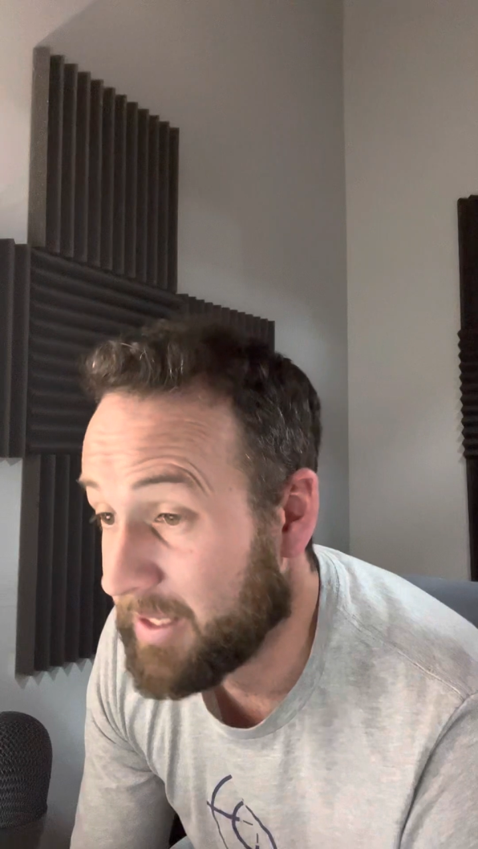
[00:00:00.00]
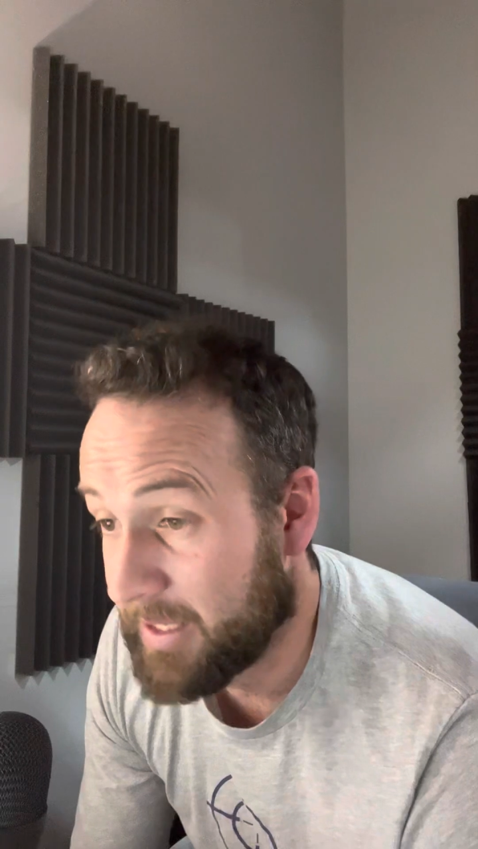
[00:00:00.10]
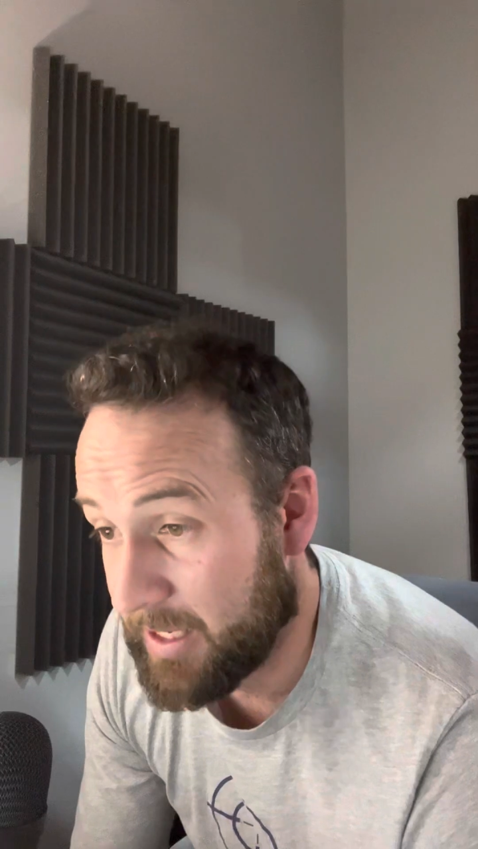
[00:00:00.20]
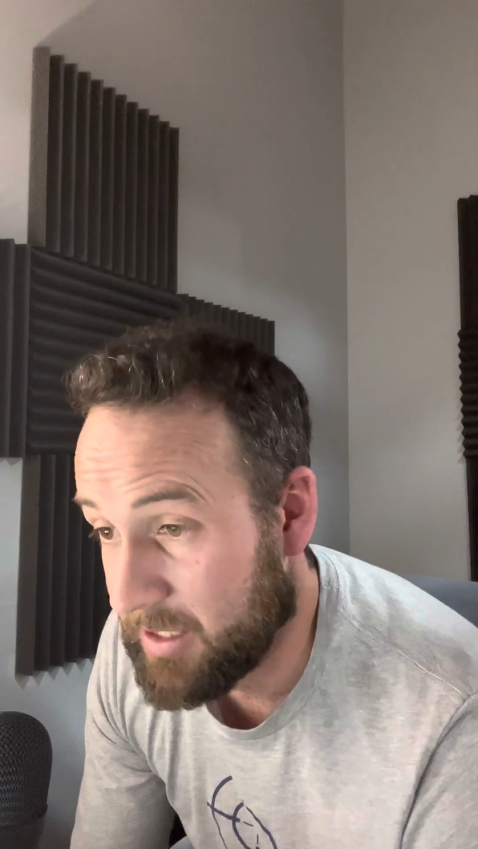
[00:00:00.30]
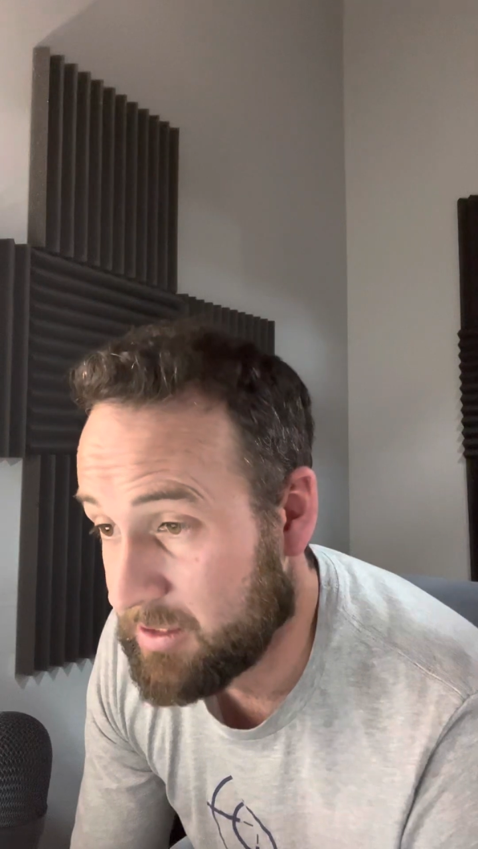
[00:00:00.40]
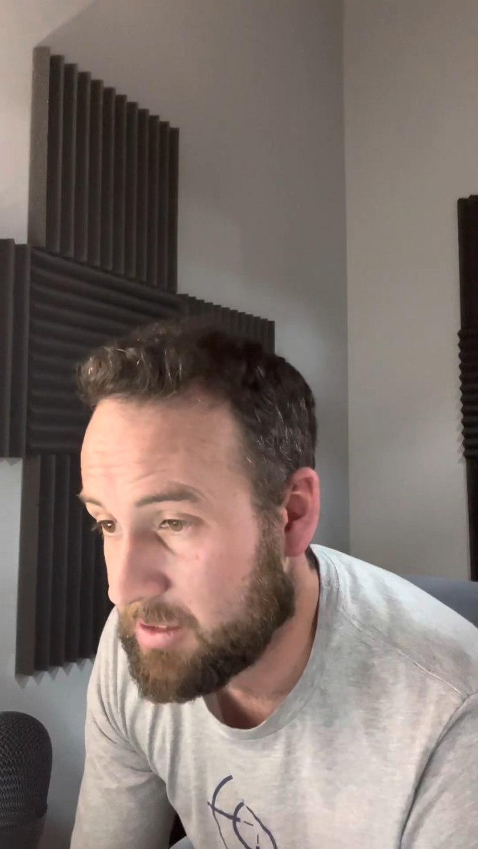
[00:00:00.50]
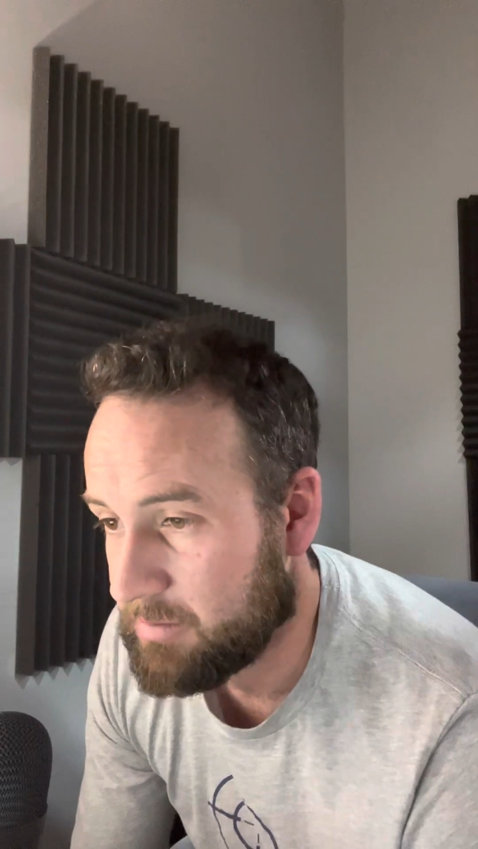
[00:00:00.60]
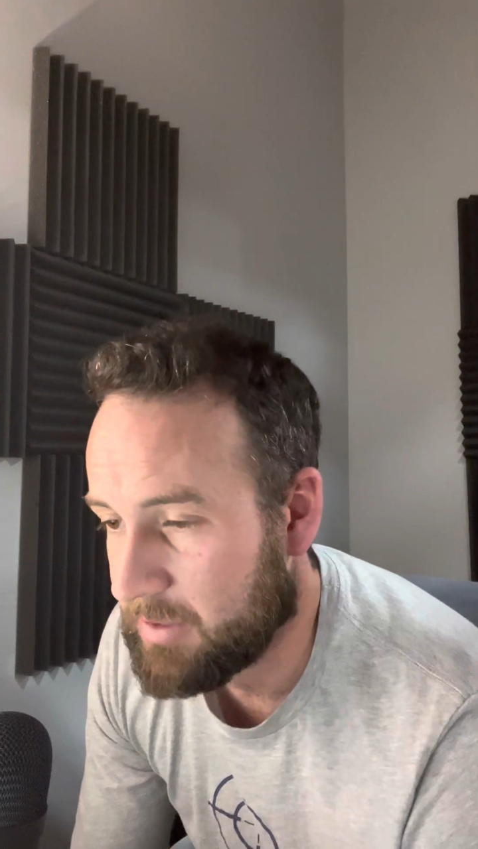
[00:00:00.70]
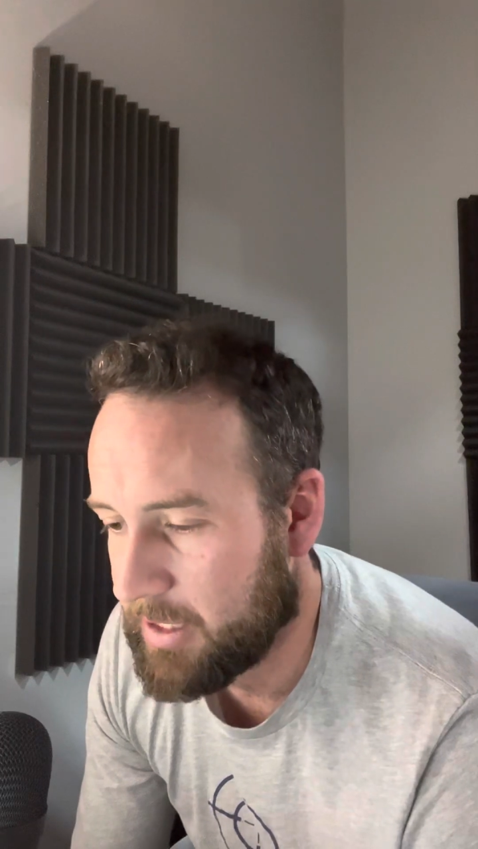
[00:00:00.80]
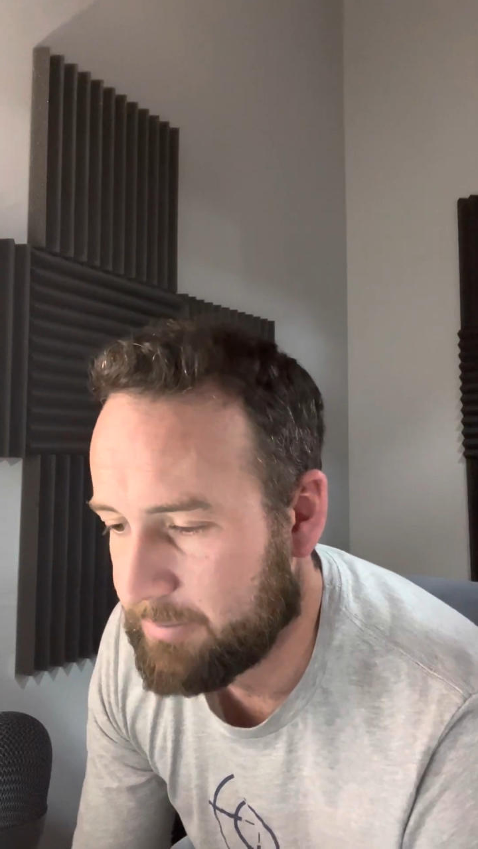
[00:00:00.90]
a case,
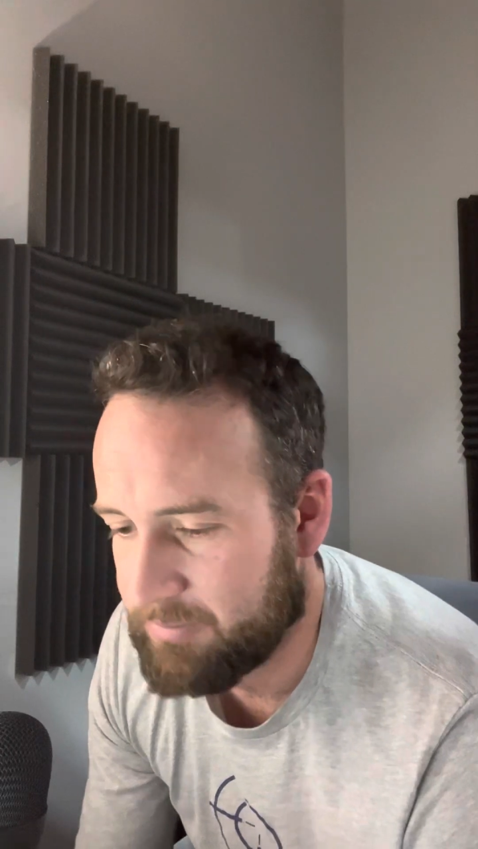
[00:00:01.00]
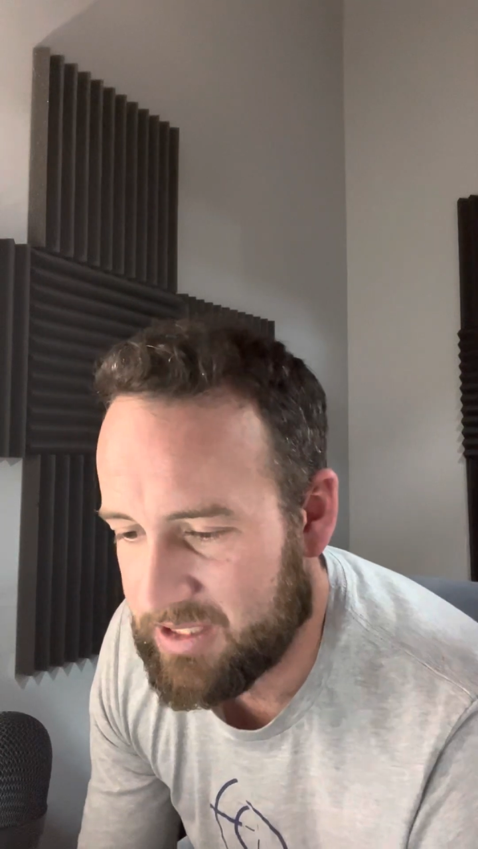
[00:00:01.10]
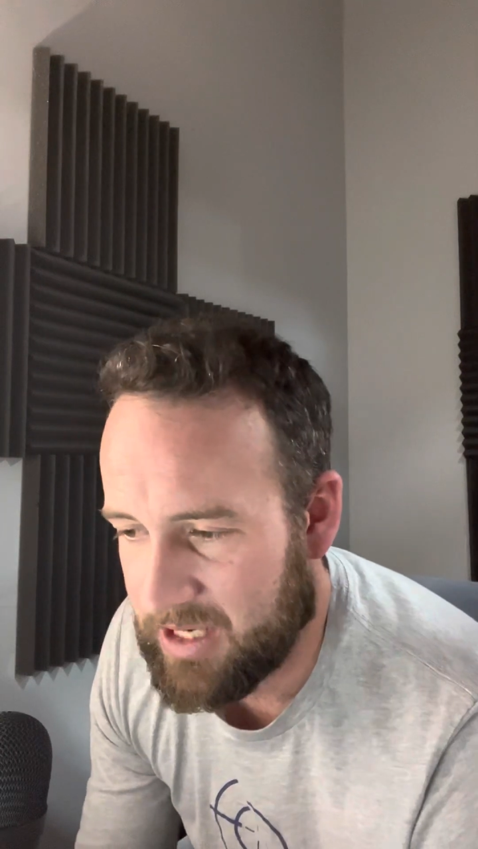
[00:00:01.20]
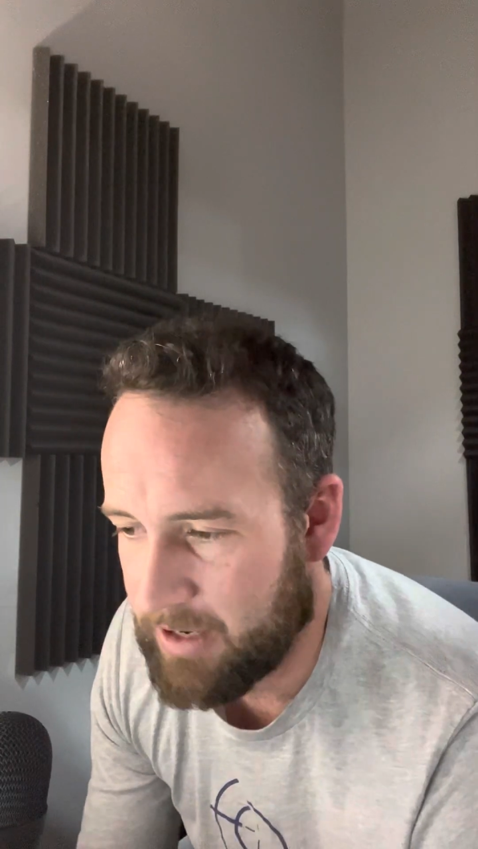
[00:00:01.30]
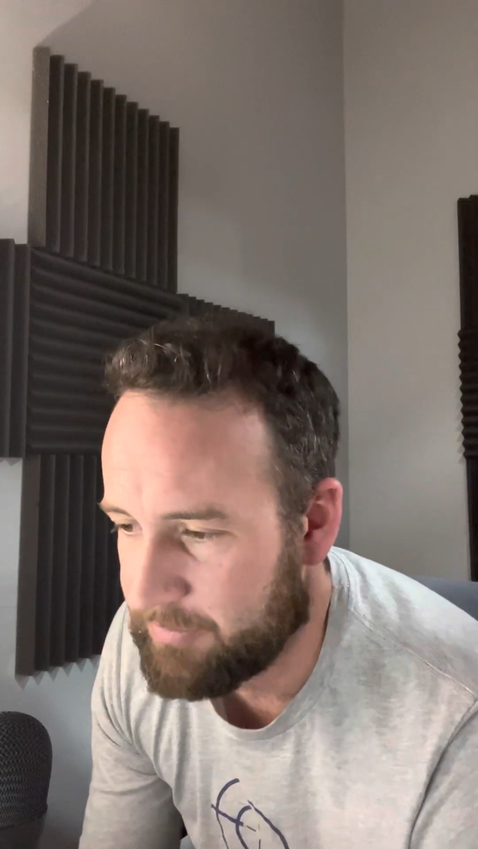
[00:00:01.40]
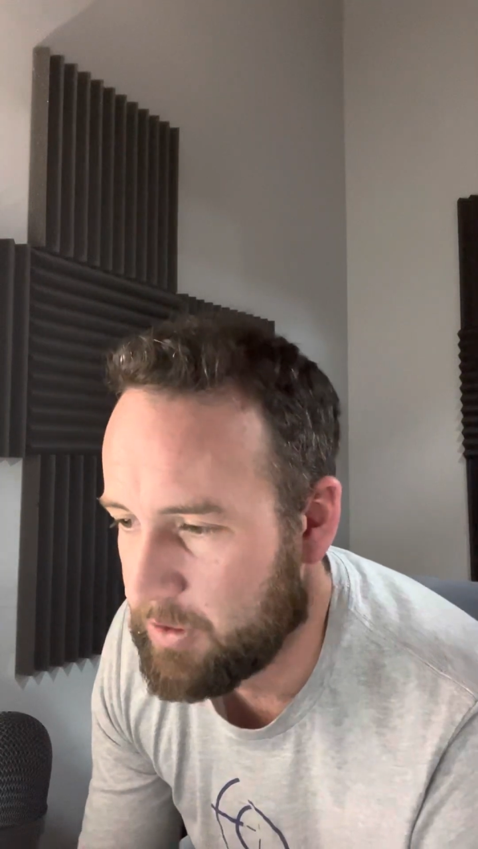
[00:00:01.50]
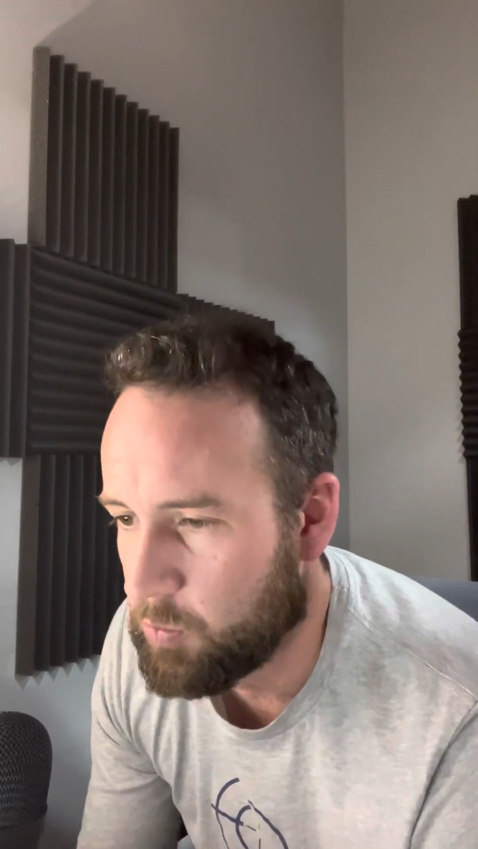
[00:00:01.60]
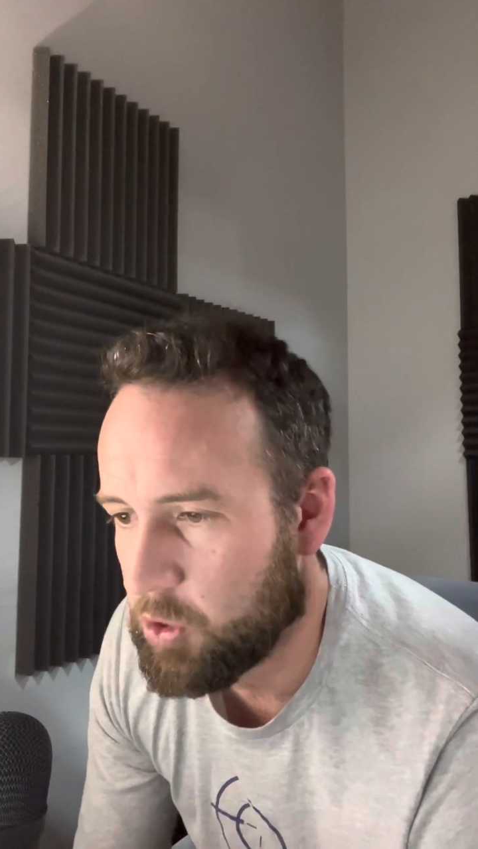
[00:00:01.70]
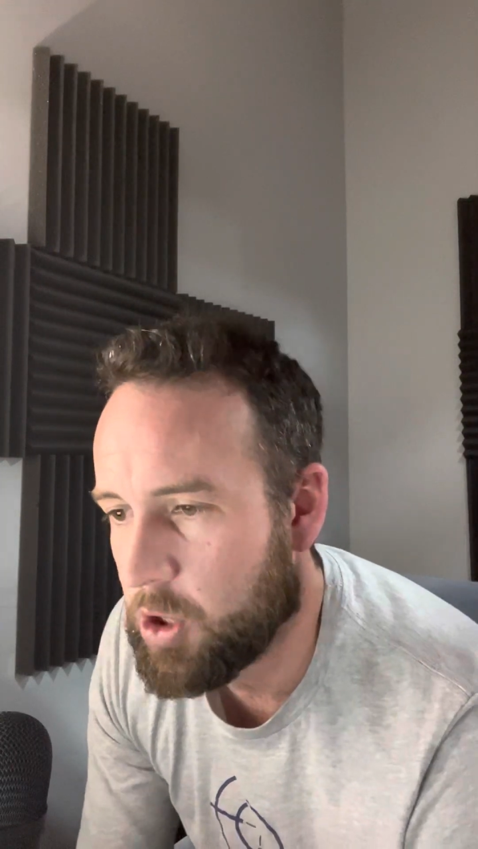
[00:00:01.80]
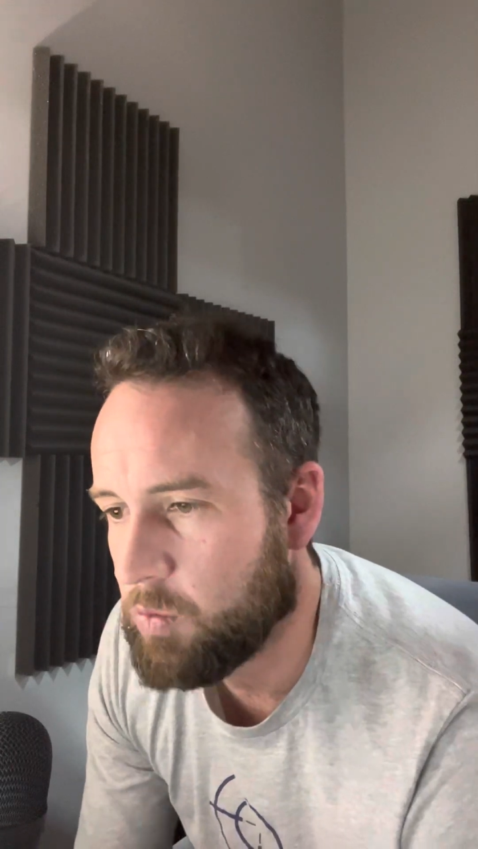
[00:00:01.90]
like safety
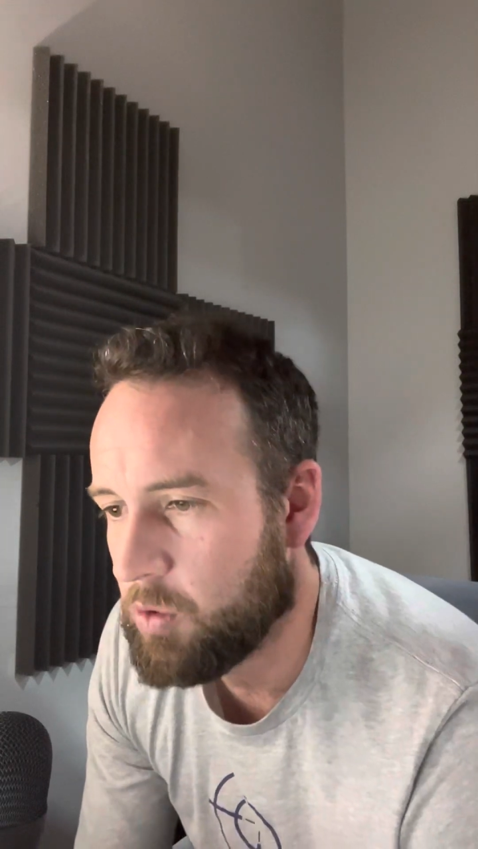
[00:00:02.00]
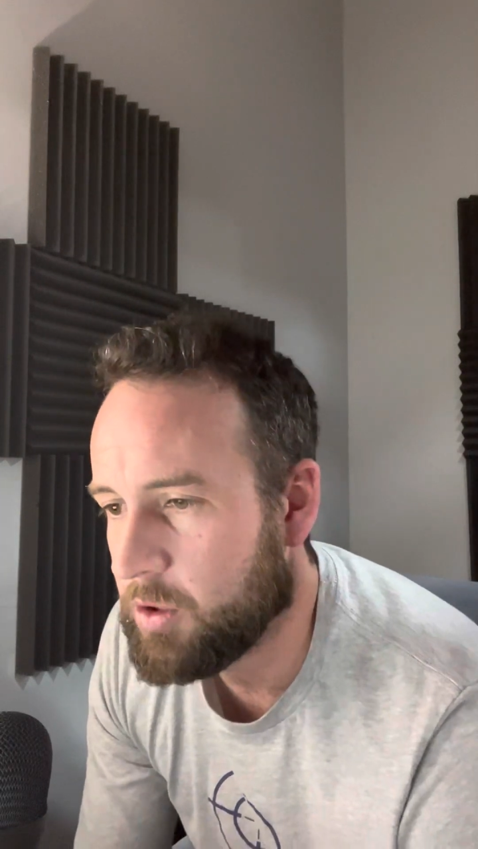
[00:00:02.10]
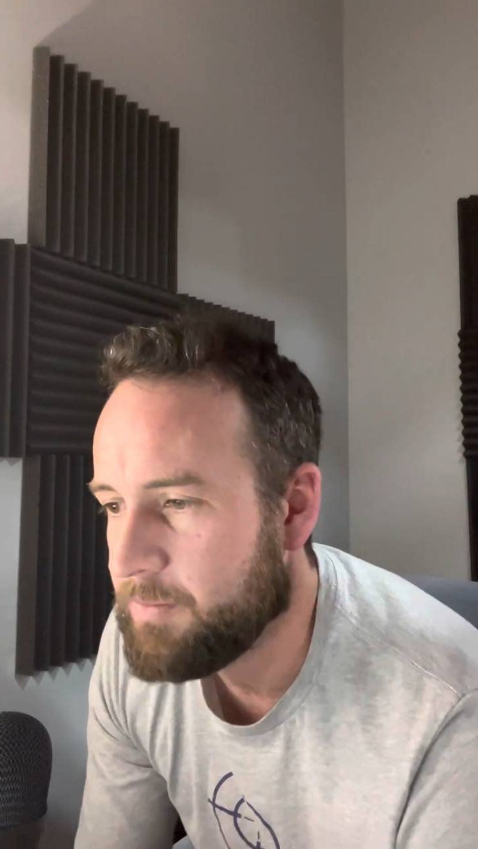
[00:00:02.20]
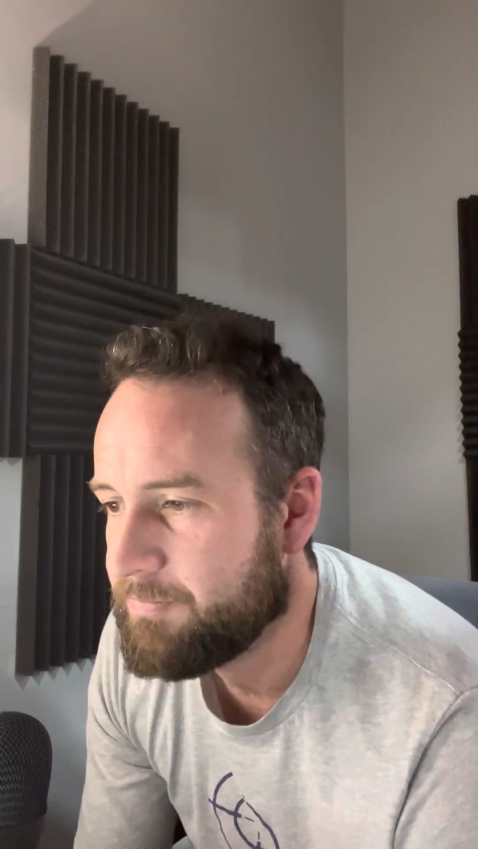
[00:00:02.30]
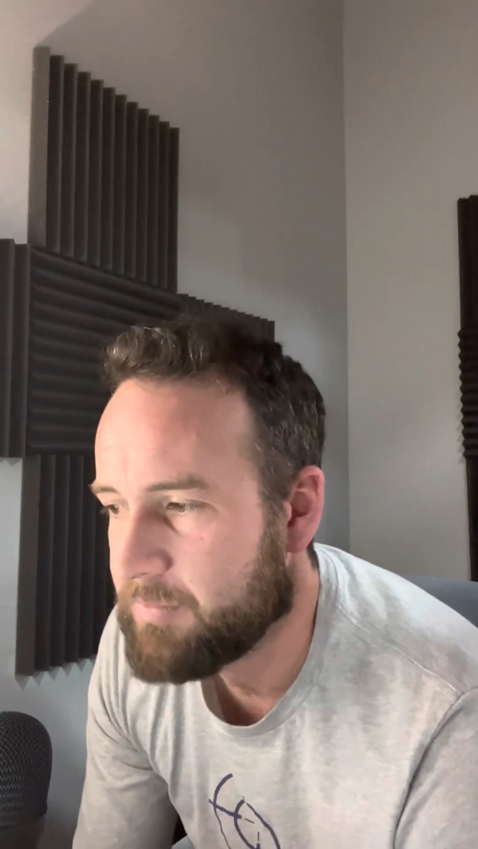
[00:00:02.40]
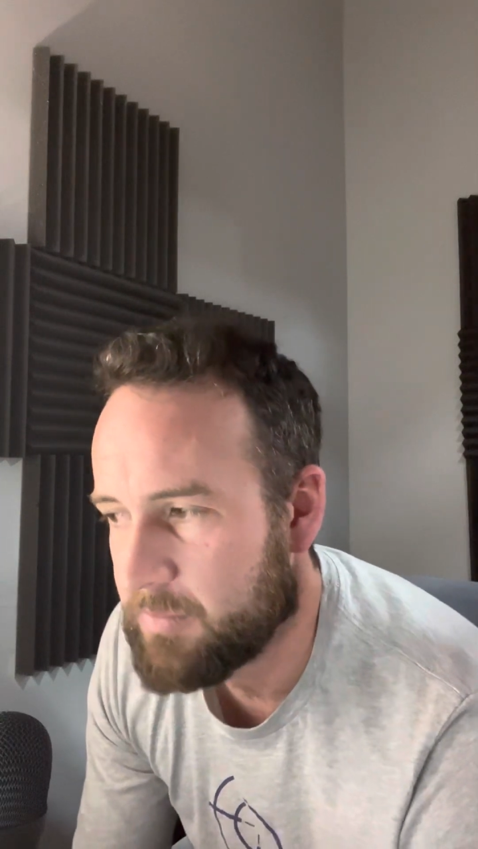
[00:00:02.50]
101,